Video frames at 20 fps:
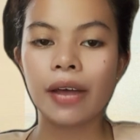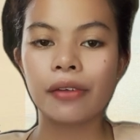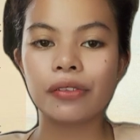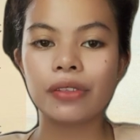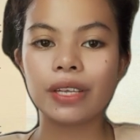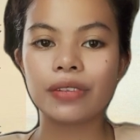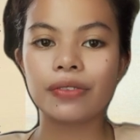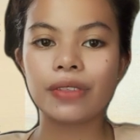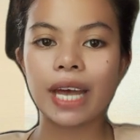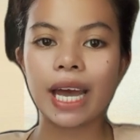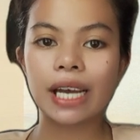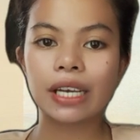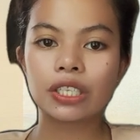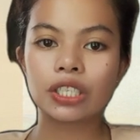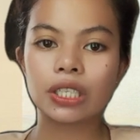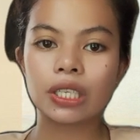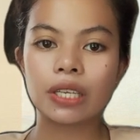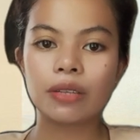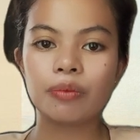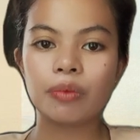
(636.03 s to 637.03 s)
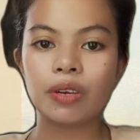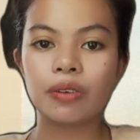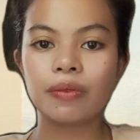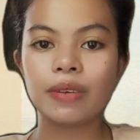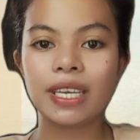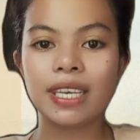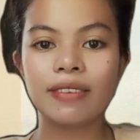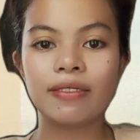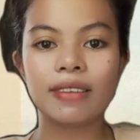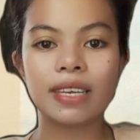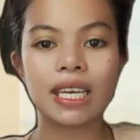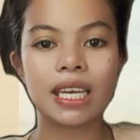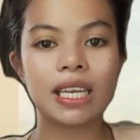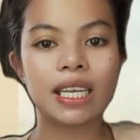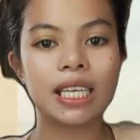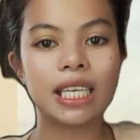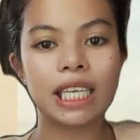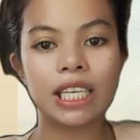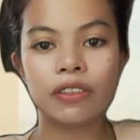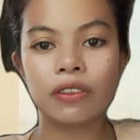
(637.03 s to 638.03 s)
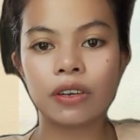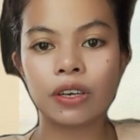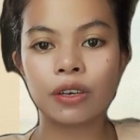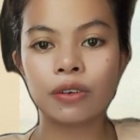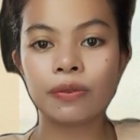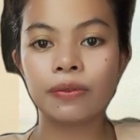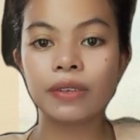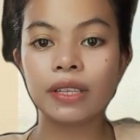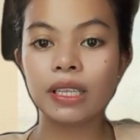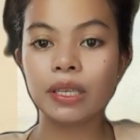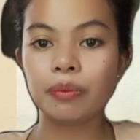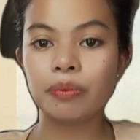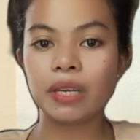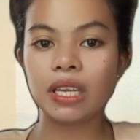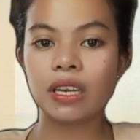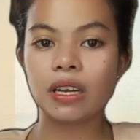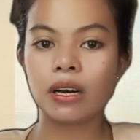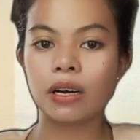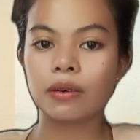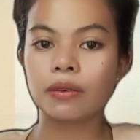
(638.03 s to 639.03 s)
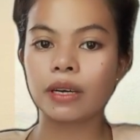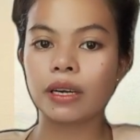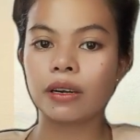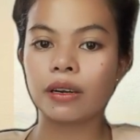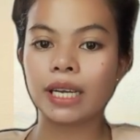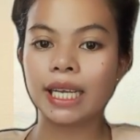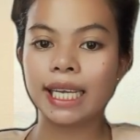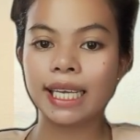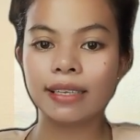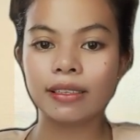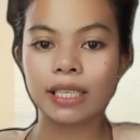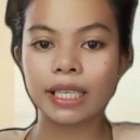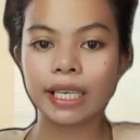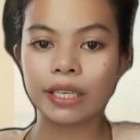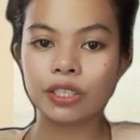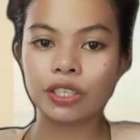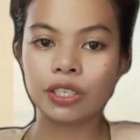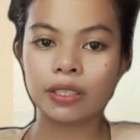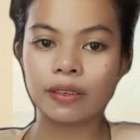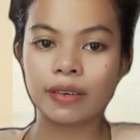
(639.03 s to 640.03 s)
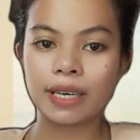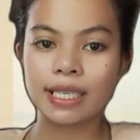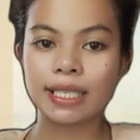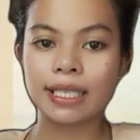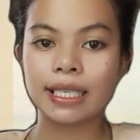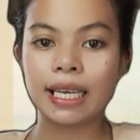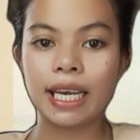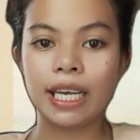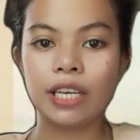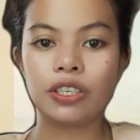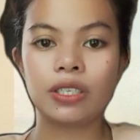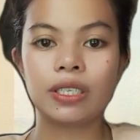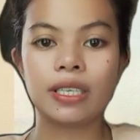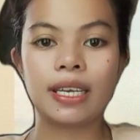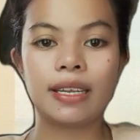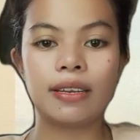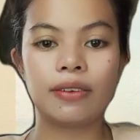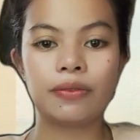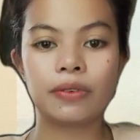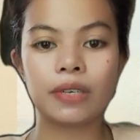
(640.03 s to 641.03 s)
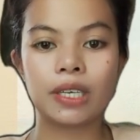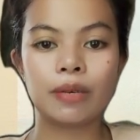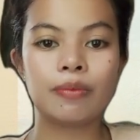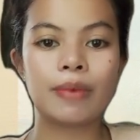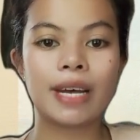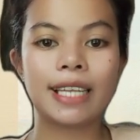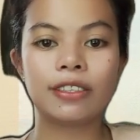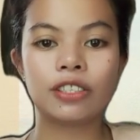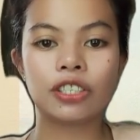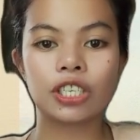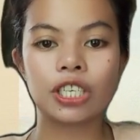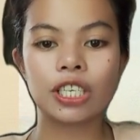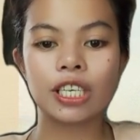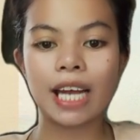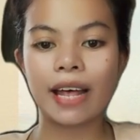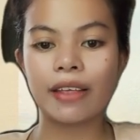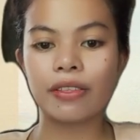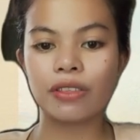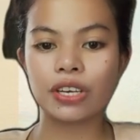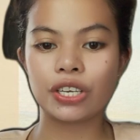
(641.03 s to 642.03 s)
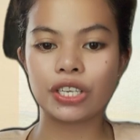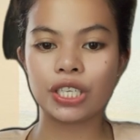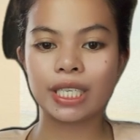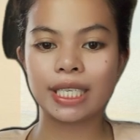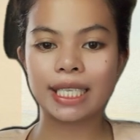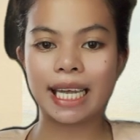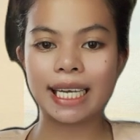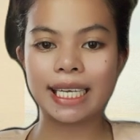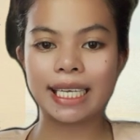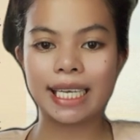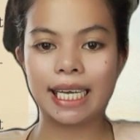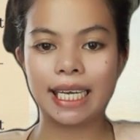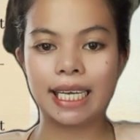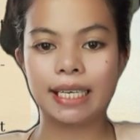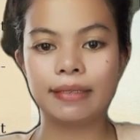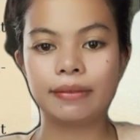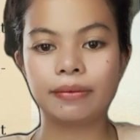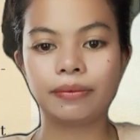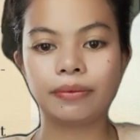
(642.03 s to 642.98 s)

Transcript: The text should be read in either Filipino or English translation for better understanding.